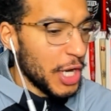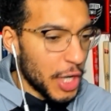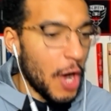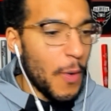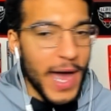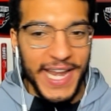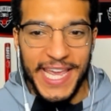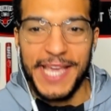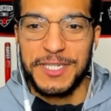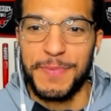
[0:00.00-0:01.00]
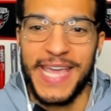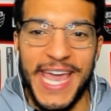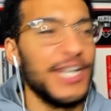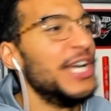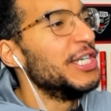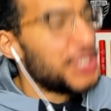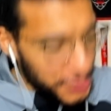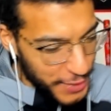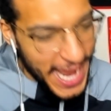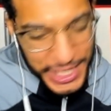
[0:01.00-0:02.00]
go on ESPN
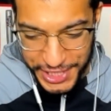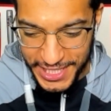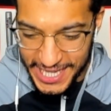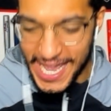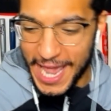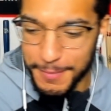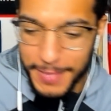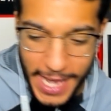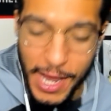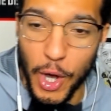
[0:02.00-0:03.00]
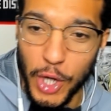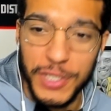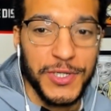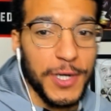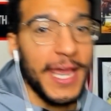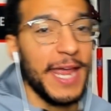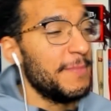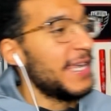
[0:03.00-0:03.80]
trashing the NBA All-Star Game.